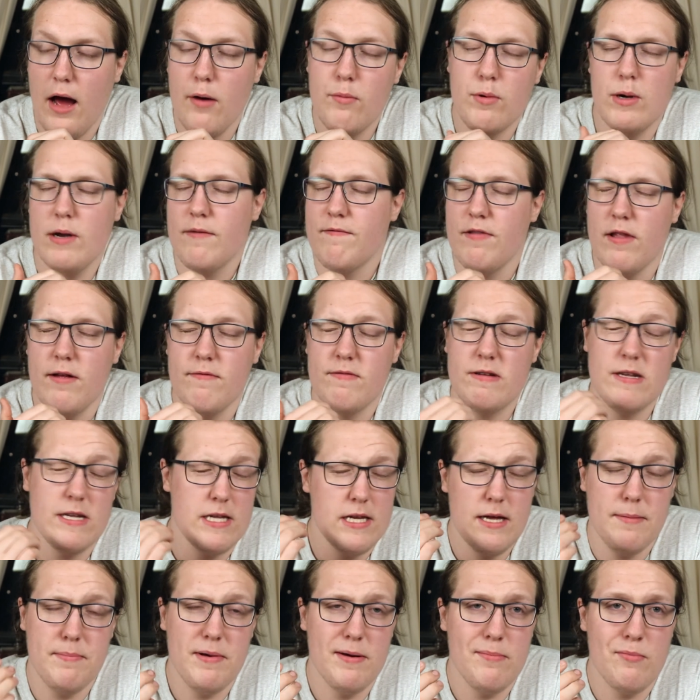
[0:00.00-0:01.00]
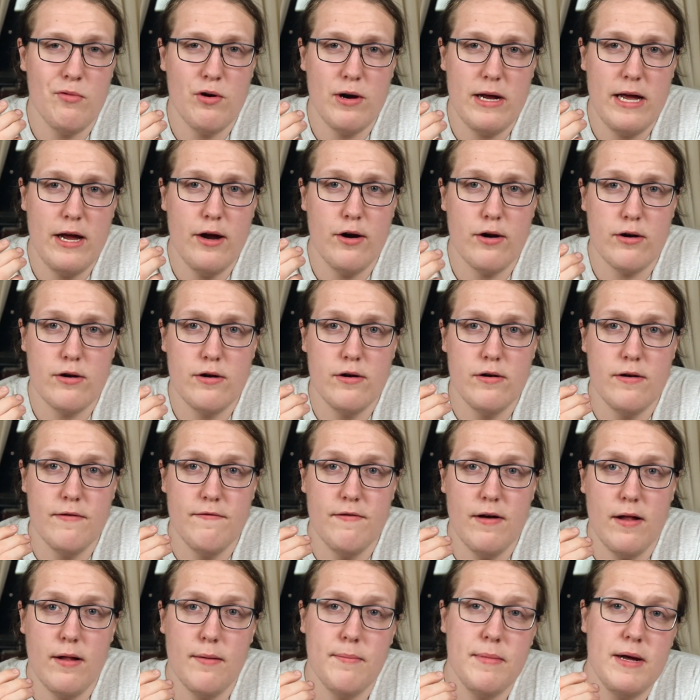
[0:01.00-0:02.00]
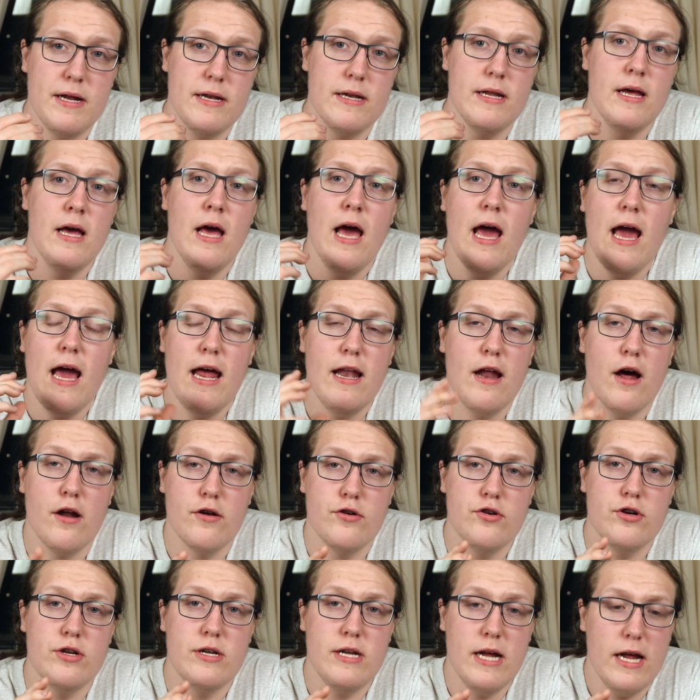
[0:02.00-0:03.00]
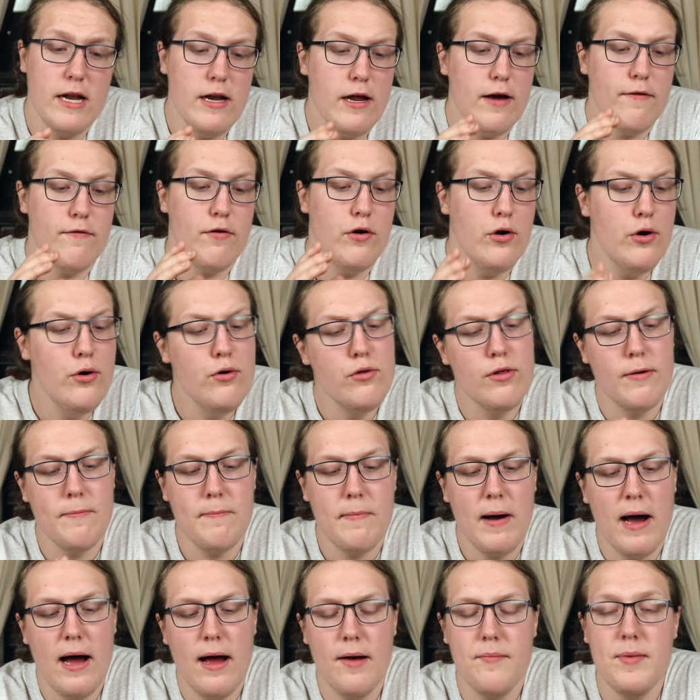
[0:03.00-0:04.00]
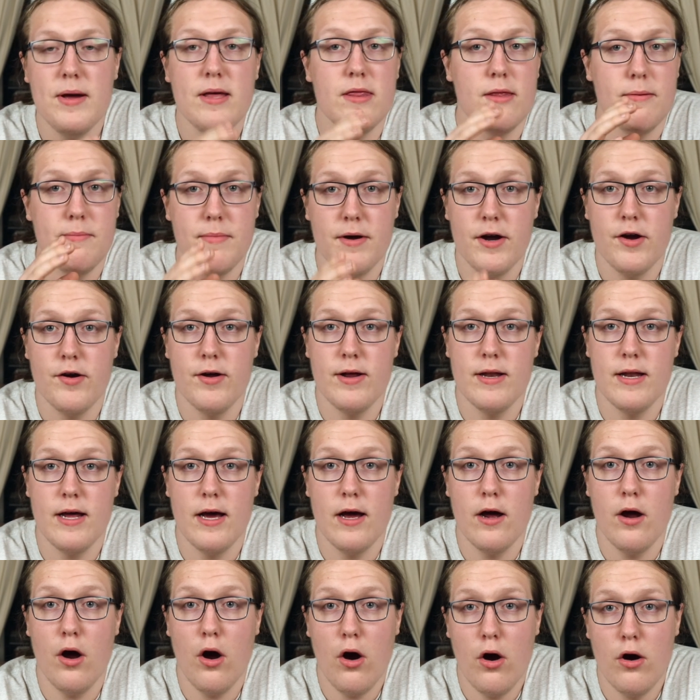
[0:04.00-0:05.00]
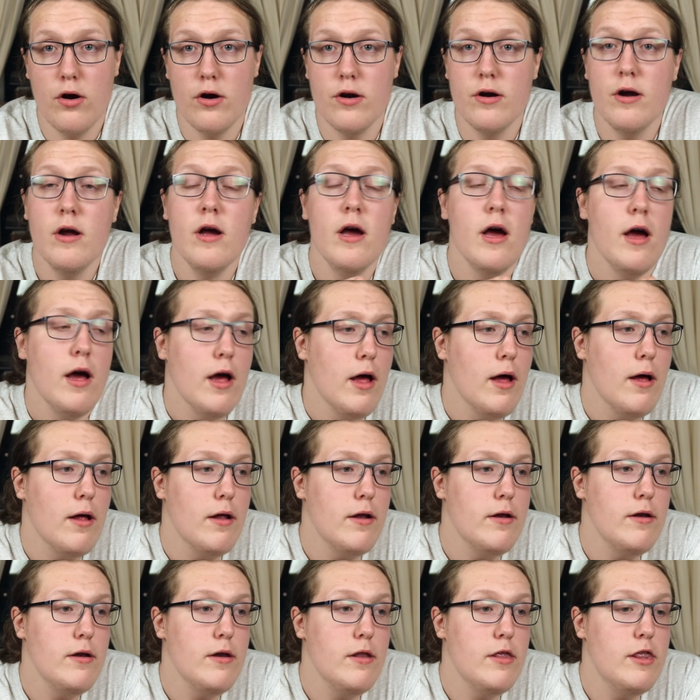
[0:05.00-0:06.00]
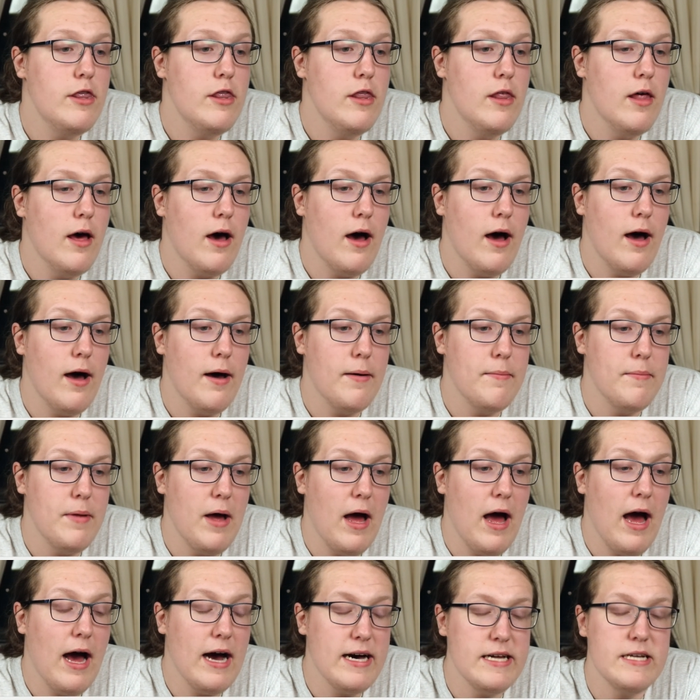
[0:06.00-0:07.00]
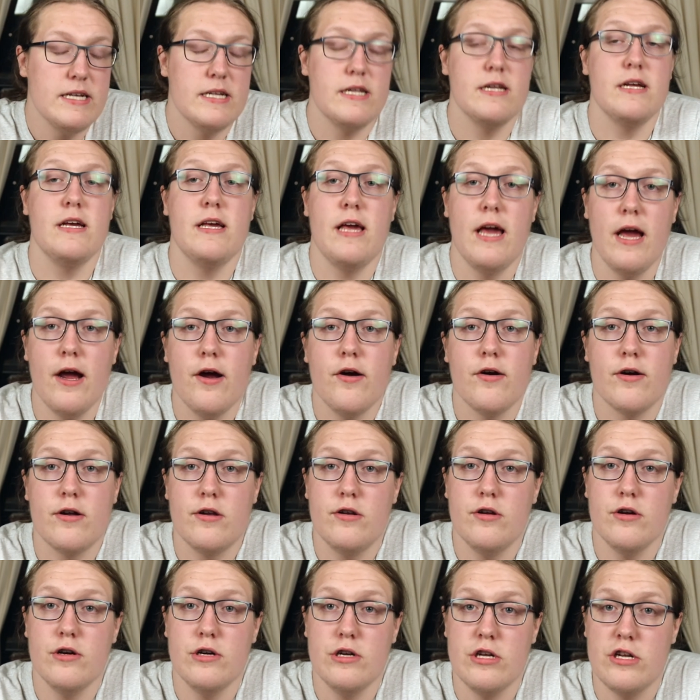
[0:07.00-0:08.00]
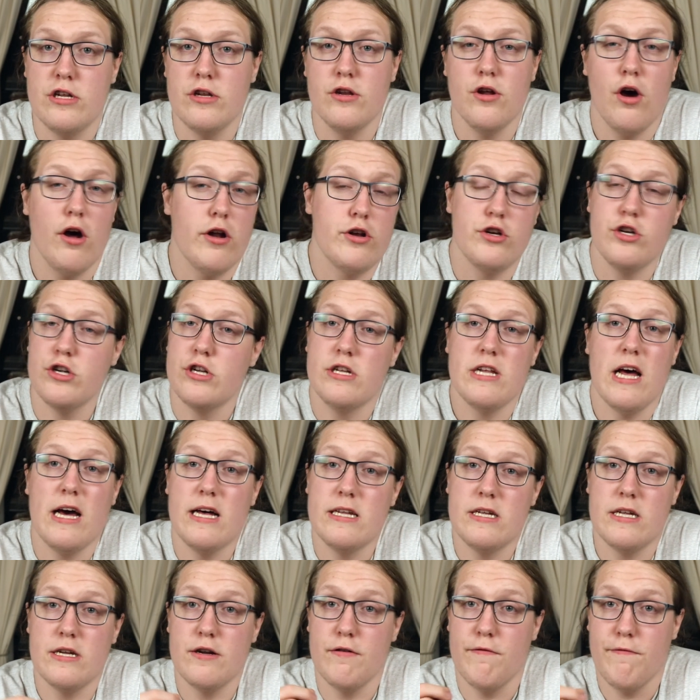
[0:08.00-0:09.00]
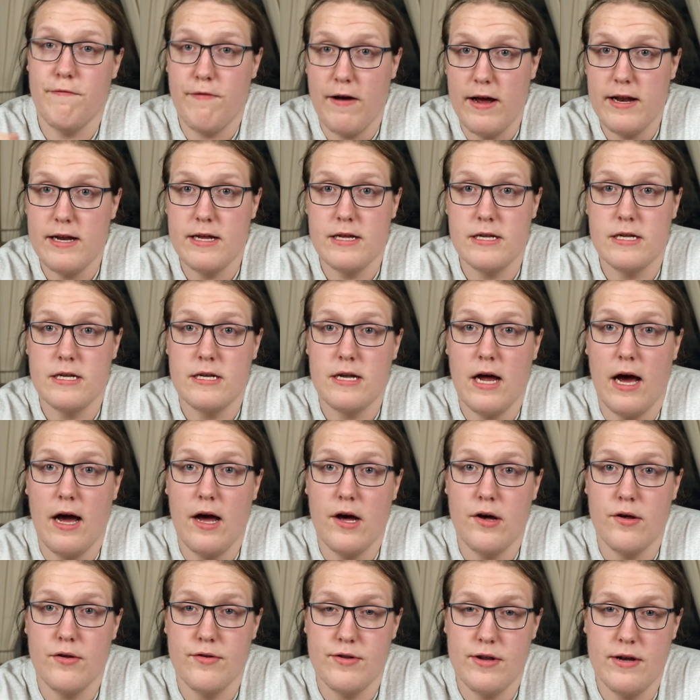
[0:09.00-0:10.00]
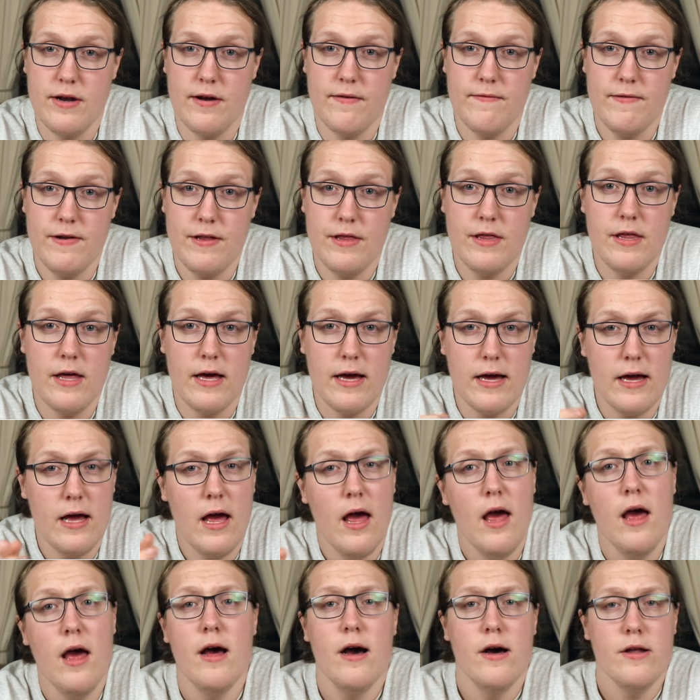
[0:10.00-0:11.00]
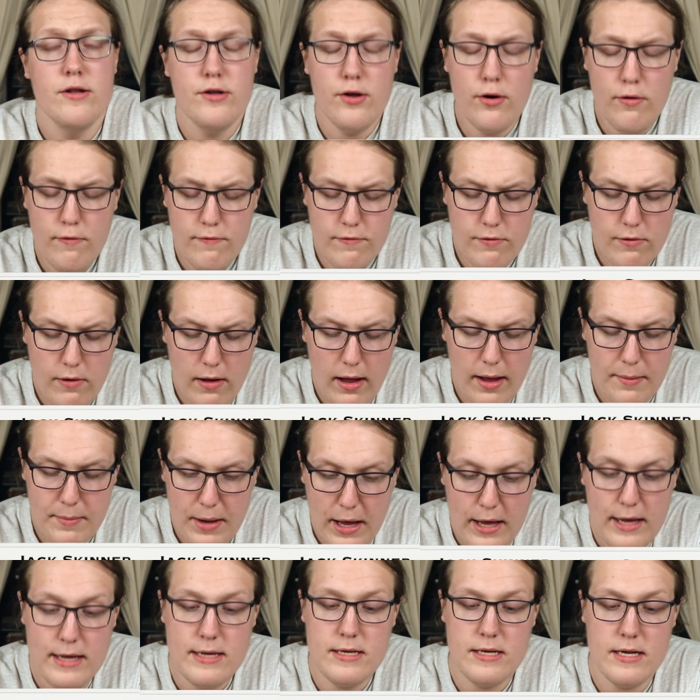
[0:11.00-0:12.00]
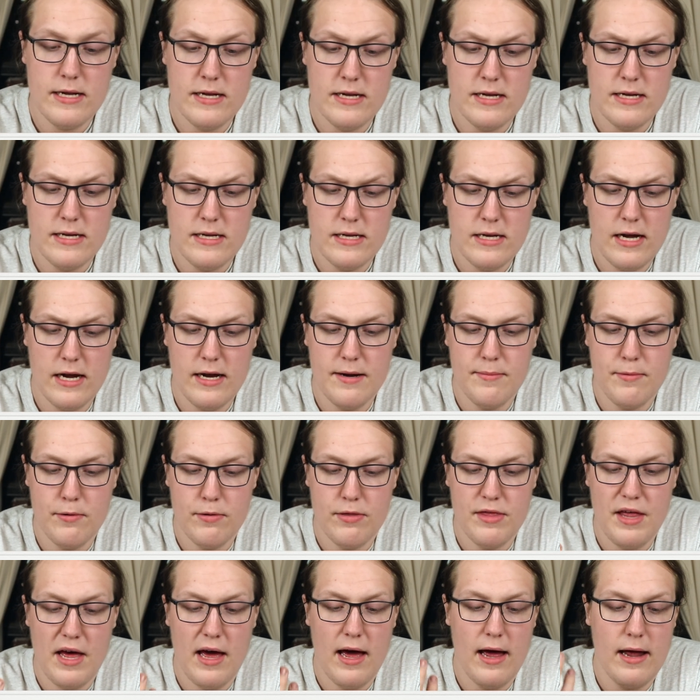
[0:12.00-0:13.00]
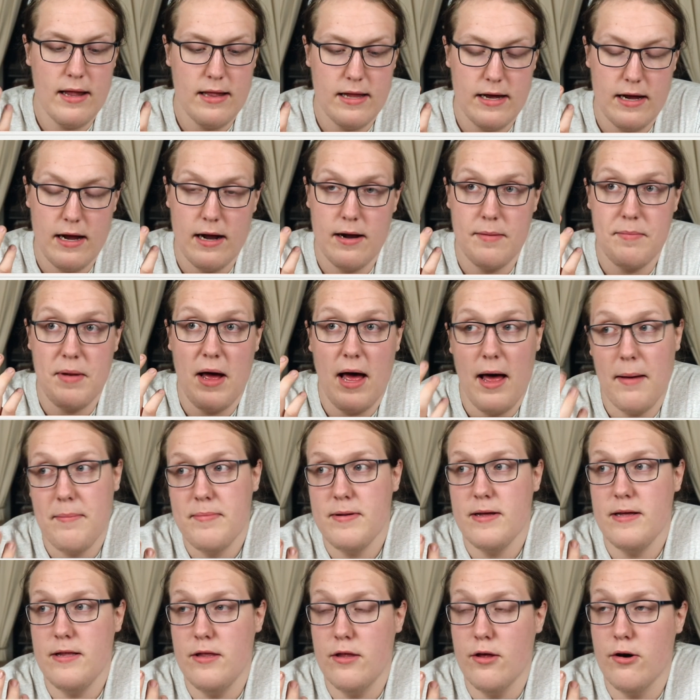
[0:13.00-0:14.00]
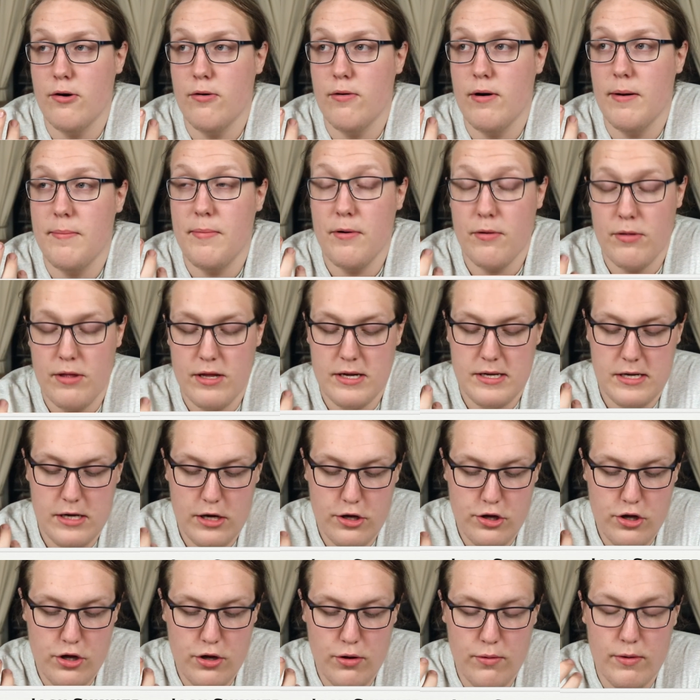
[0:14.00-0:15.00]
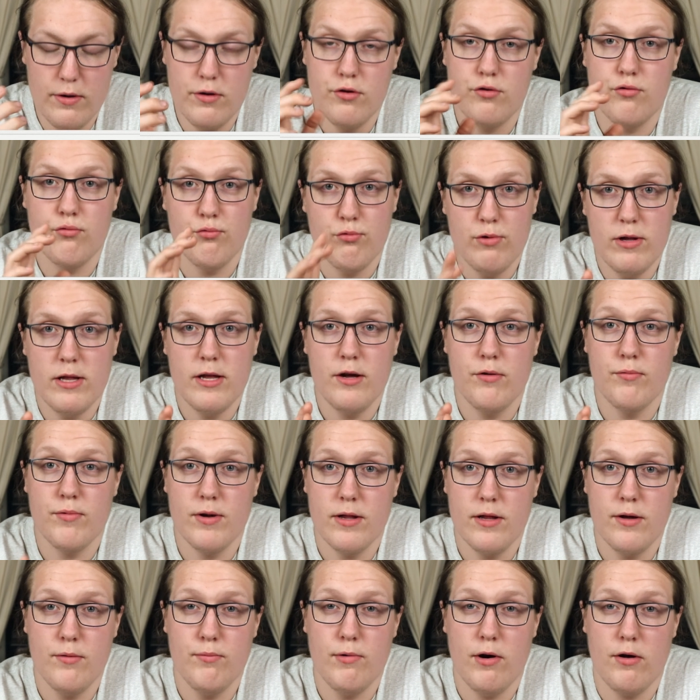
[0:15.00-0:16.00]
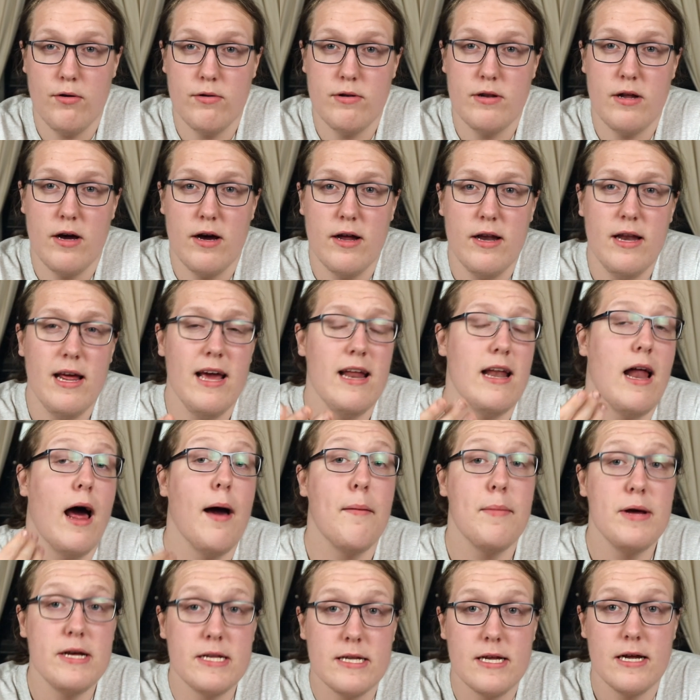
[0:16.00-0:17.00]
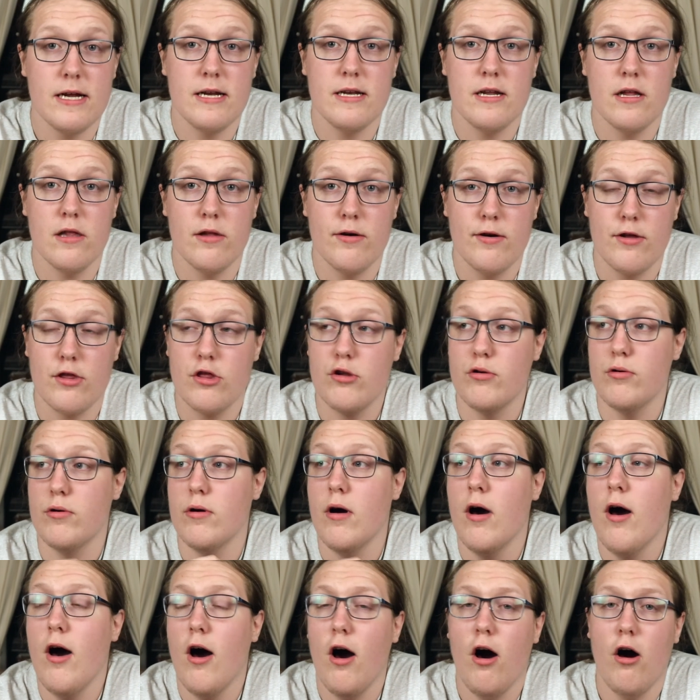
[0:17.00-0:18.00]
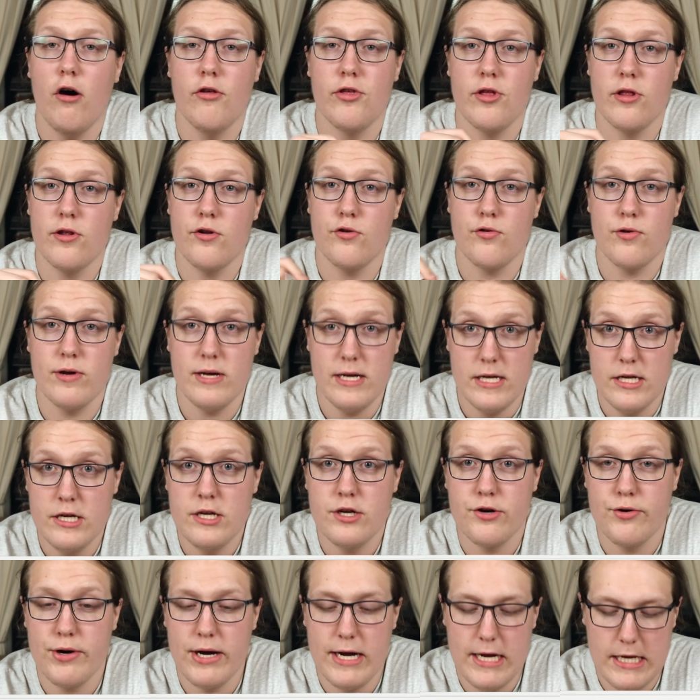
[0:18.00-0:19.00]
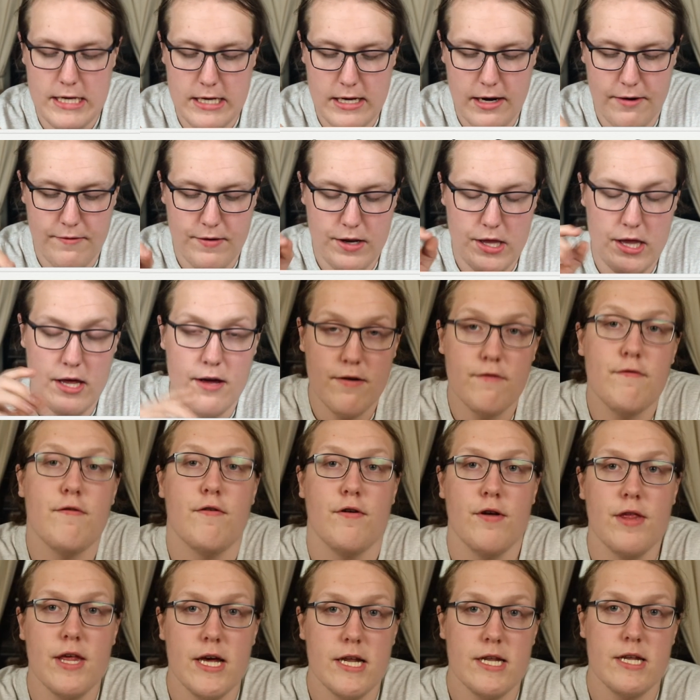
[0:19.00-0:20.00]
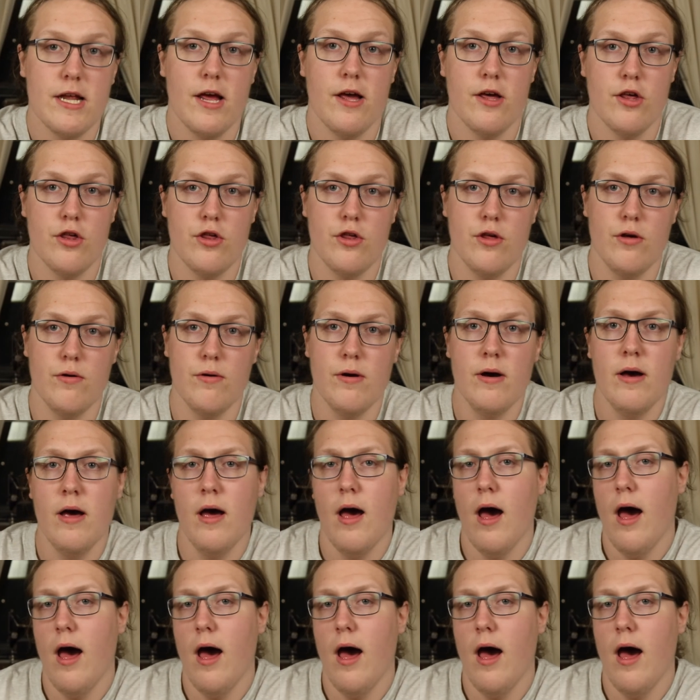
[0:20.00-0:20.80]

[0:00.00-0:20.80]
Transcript: I would have loved to see a bit more character development and understanding of who the mime and the marionette are as characters, not just as their fighting styles and everything. So overall, I'm excited about that. Like, I'm happy though about this issue. It was really, really well done, and I'm excited to look through all the little Easter eggs and everything for this issue.